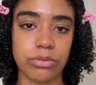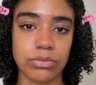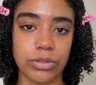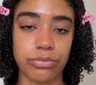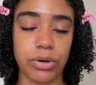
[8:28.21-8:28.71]

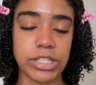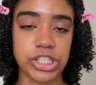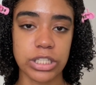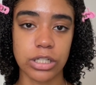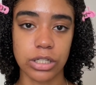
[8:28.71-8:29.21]

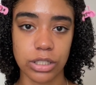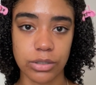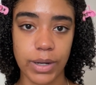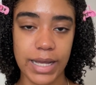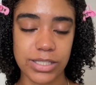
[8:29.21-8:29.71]
refreshing
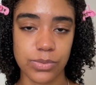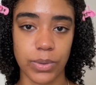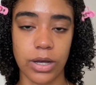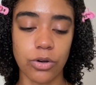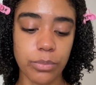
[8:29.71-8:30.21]
glow as
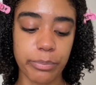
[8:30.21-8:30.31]
well.